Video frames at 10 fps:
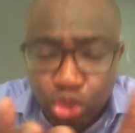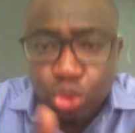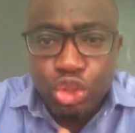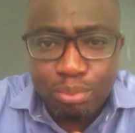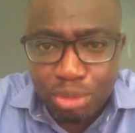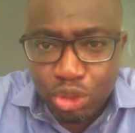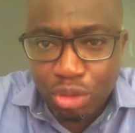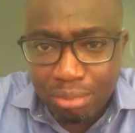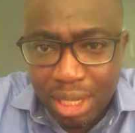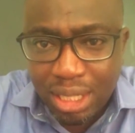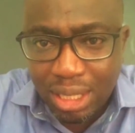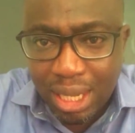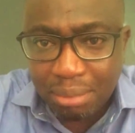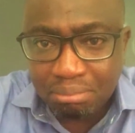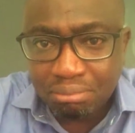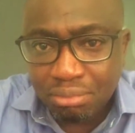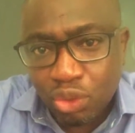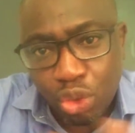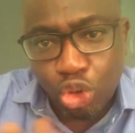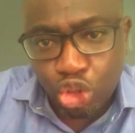should you put your maiden
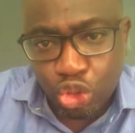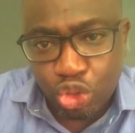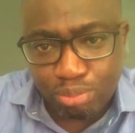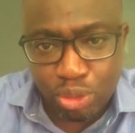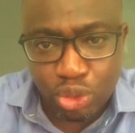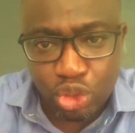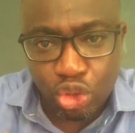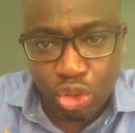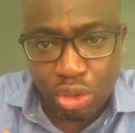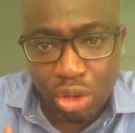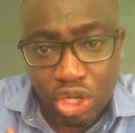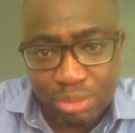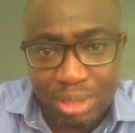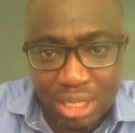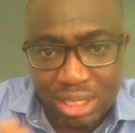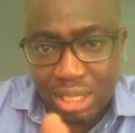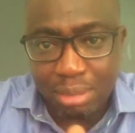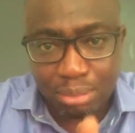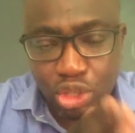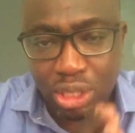name or should you put your husband's
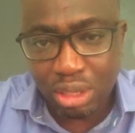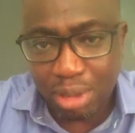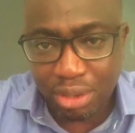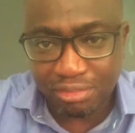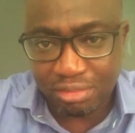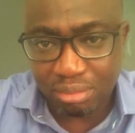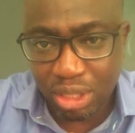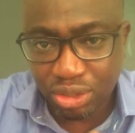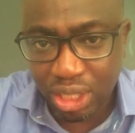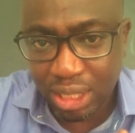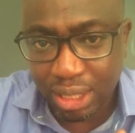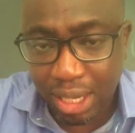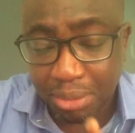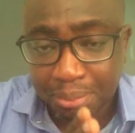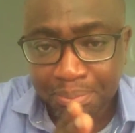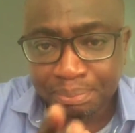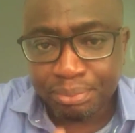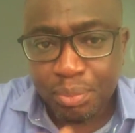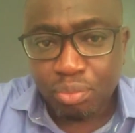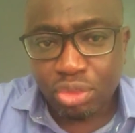name? I'm talking about the female gender now.
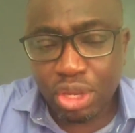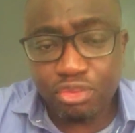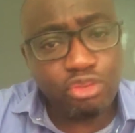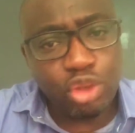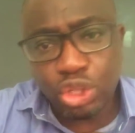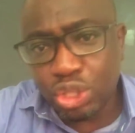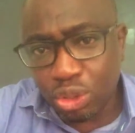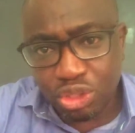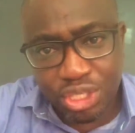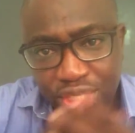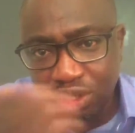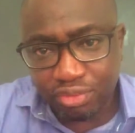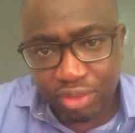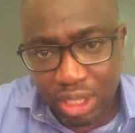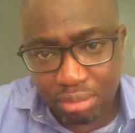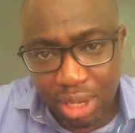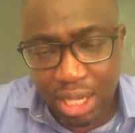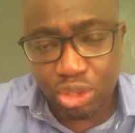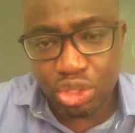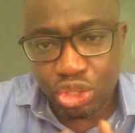If you've not done change of name
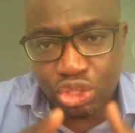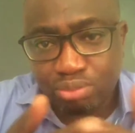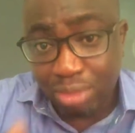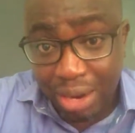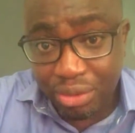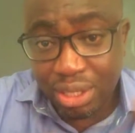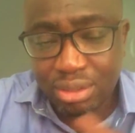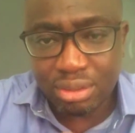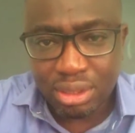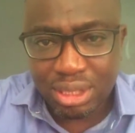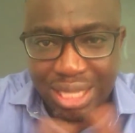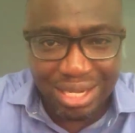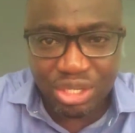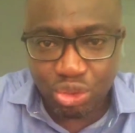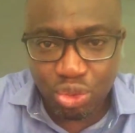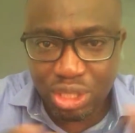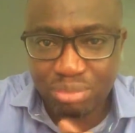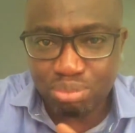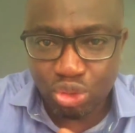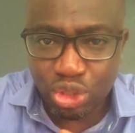and you're just married, there is no
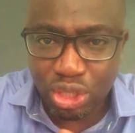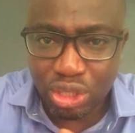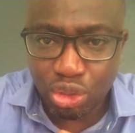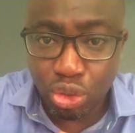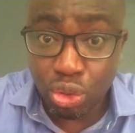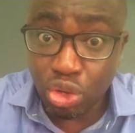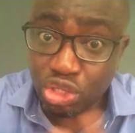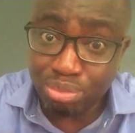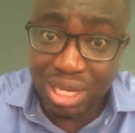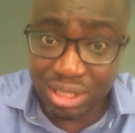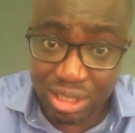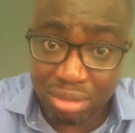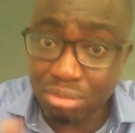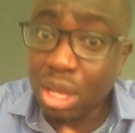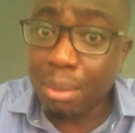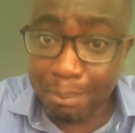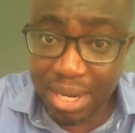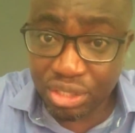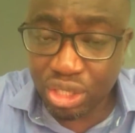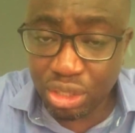need putting your husband's name.
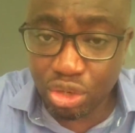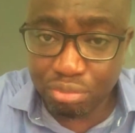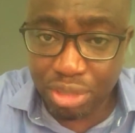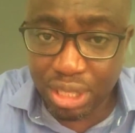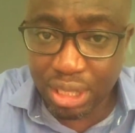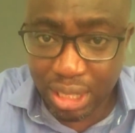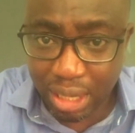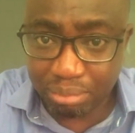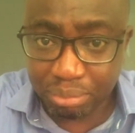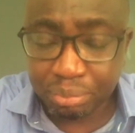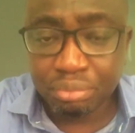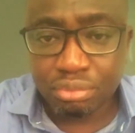Maintain your maiden name,